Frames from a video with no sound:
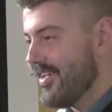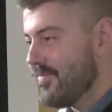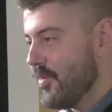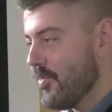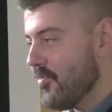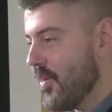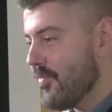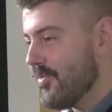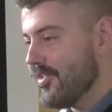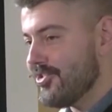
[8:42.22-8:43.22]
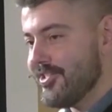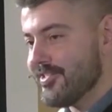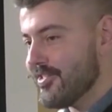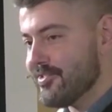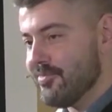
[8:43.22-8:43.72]
But we remember that
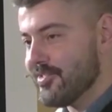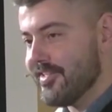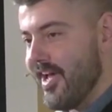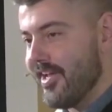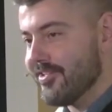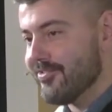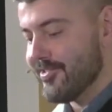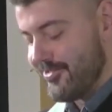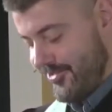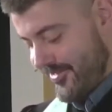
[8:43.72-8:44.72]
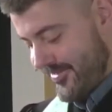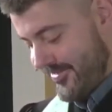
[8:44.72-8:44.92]
Jesus was not a Christian.